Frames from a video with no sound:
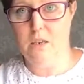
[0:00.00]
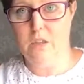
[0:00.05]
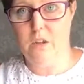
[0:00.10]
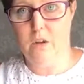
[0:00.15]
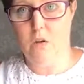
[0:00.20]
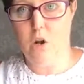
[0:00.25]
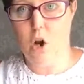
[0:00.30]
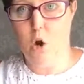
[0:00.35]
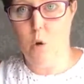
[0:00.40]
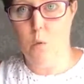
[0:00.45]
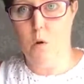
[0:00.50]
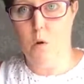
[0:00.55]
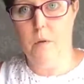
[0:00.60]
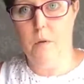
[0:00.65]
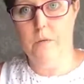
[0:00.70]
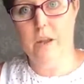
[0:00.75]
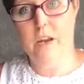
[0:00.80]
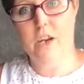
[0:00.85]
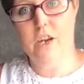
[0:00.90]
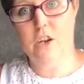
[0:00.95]
that will go up
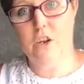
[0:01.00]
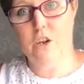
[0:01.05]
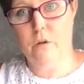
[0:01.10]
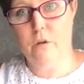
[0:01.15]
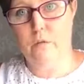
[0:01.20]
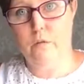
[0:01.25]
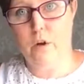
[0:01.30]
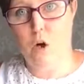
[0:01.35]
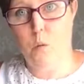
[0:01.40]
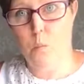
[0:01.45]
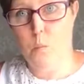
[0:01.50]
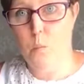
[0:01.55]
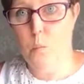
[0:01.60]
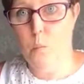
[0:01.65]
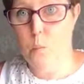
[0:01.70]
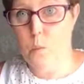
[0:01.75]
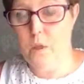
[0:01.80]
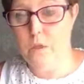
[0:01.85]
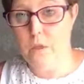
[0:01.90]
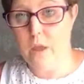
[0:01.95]
and then you can cover it up
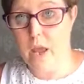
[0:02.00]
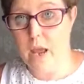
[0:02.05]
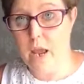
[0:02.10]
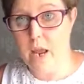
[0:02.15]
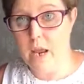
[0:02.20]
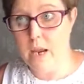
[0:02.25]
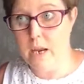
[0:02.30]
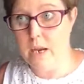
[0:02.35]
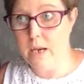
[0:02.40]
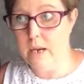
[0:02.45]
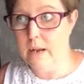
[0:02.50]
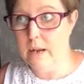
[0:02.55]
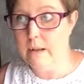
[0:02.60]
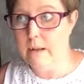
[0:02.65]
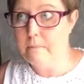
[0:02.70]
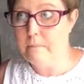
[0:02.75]
with a,